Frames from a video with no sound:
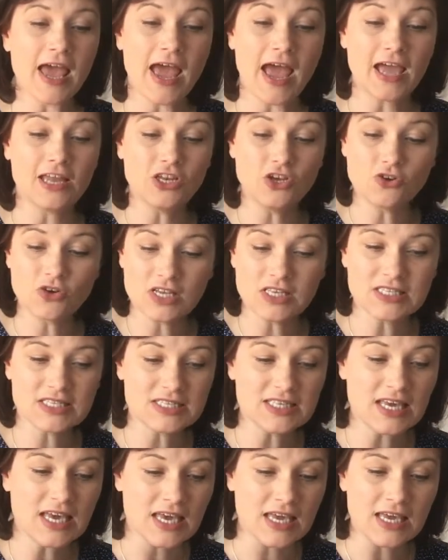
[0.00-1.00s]
and you can
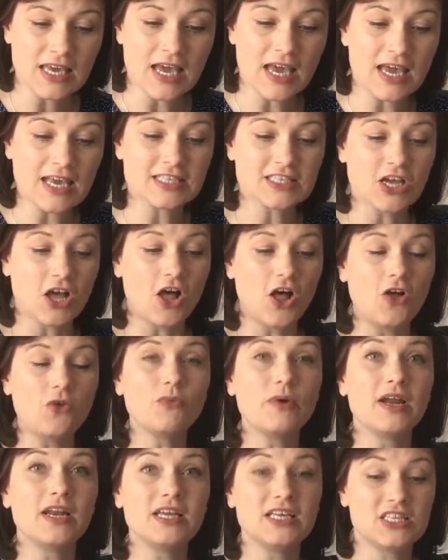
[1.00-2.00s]
see it's
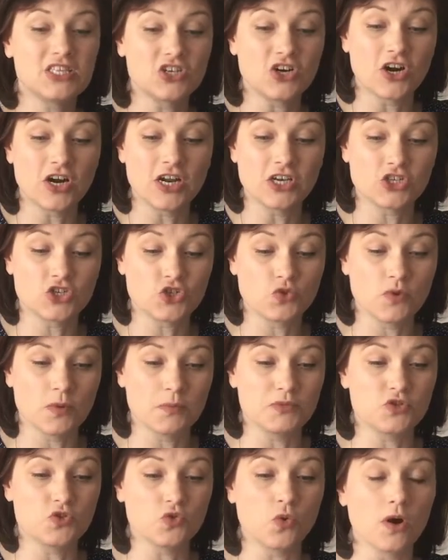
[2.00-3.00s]
already starting to
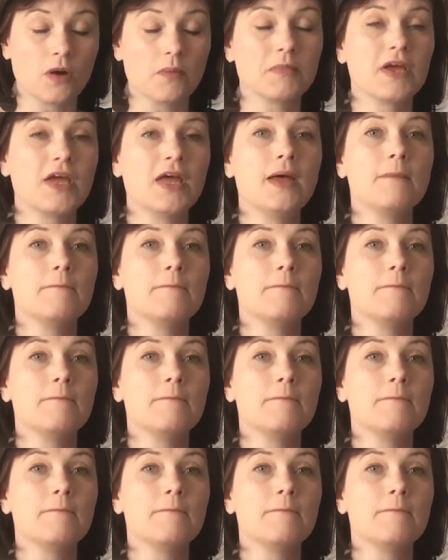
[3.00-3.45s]
absorb,